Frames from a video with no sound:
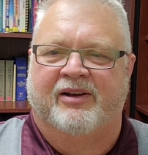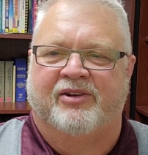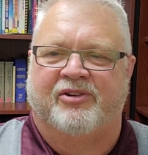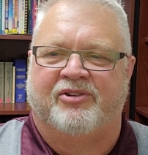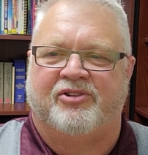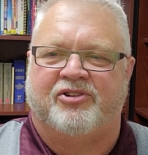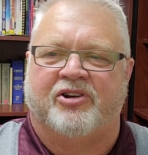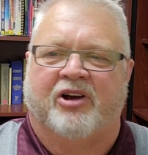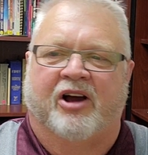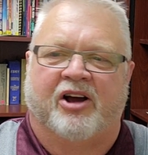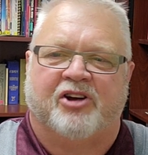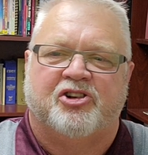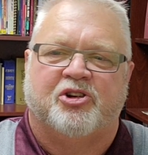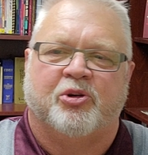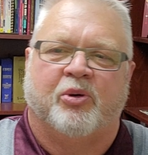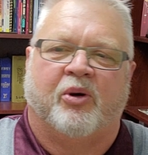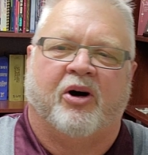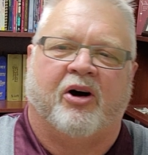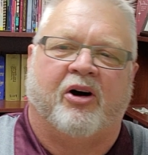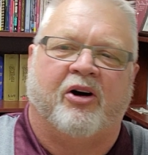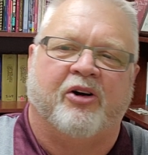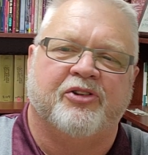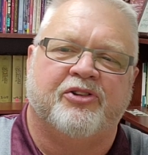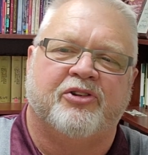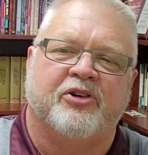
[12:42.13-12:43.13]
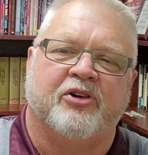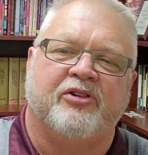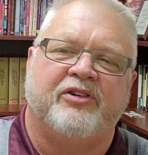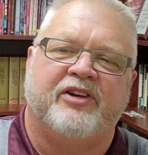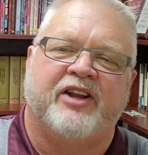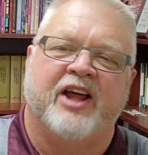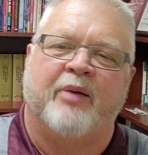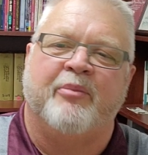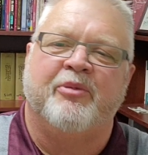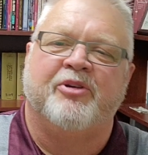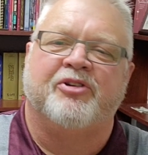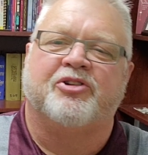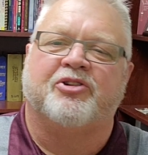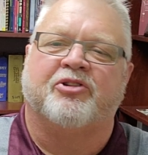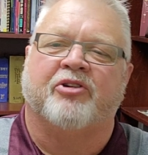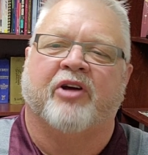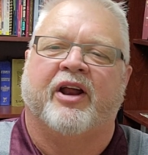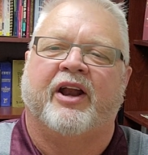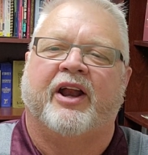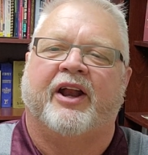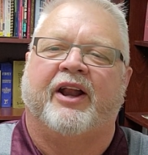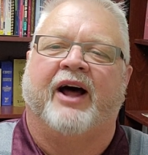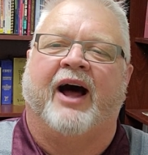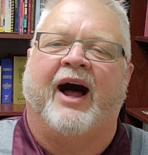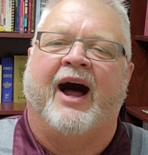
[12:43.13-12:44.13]
Joshua also
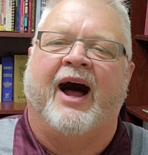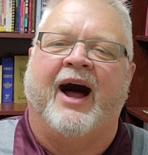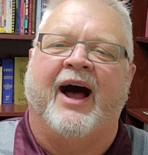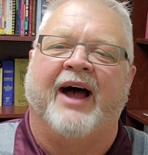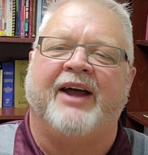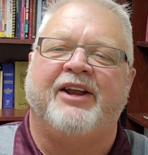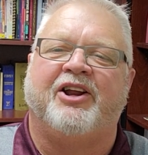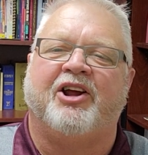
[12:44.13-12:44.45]
demonstrated a high